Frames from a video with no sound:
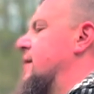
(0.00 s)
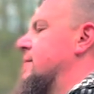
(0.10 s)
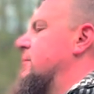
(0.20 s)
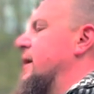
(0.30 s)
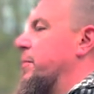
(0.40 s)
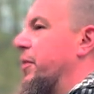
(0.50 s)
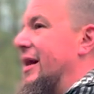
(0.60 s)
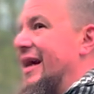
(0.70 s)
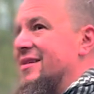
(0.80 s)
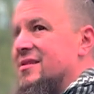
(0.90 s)
like
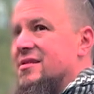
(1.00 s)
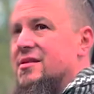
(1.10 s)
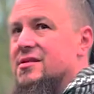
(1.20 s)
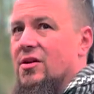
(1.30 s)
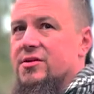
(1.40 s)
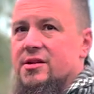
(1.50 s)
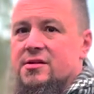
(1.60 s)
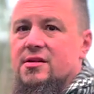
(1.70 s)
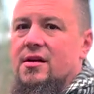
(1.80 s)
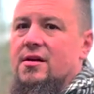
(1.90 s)
plant as long as it's
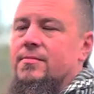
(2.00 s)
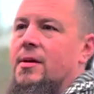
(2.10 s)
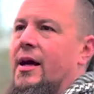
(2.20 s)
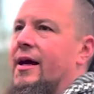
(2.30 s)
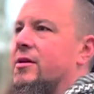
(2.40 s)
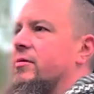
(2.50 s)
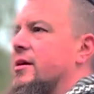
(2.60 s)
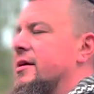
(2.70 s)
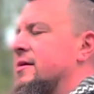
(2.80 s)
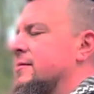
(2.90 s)

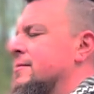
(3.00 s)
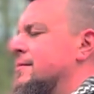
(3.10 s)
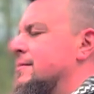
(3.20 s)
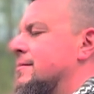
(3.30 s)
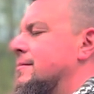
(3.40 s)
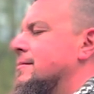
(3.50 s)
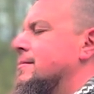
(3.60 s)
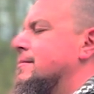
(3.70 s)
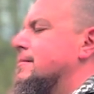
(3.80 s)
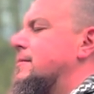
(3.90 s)
adequately
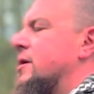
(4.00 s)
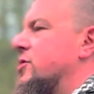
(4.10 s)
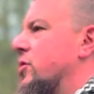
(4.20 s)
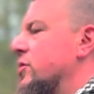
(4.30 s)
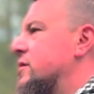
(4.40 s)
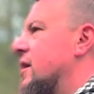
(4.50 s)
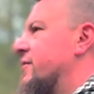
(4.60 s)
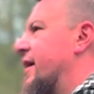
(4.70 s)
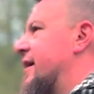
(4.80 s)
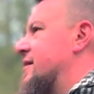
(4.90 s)
cooked. I've
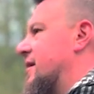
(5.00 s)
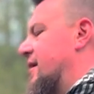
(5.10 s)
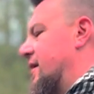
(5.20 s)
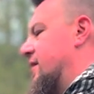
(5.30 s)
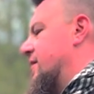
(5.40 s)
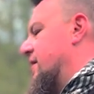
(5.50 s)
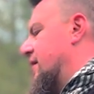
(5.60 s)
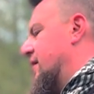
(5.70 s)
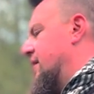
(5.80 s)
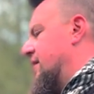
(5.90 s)
had
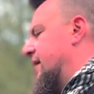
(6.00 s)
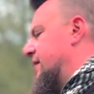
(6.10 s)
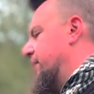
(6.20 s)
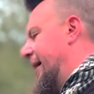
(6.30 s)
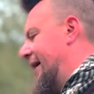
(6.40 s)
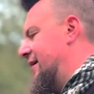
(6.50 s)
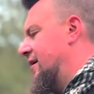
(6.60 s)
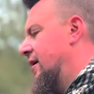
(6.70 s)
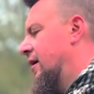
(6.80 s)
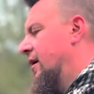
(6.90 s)
the main
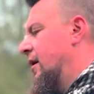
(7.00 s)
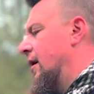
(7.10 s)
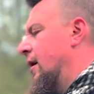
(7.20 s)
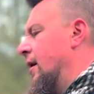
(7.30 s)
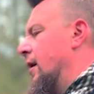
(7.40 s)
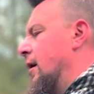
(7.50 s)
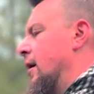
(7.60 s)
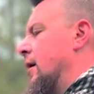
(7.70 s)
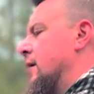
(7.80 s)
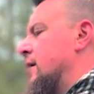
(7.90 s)

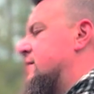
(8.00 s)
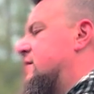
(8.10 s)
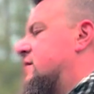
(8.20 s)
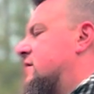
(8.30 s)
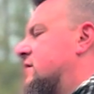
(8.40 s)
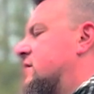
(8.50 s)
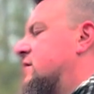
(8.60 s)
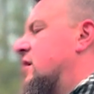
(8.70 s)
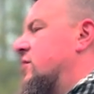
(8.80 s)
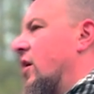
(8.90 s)

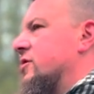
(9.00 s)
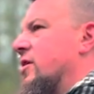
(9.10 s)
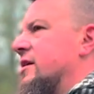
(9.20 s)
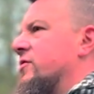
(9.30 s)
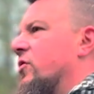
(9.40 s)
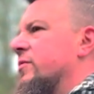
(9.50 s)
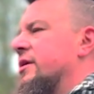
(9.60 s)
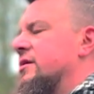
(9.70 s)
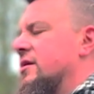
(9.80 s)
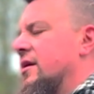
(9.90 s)
stalk transformed
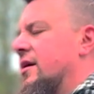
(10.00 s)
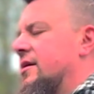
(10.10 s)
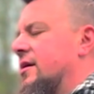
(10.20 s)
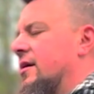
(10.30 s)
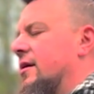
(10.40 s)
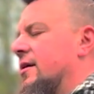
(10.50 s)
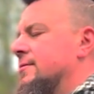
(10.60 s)
into a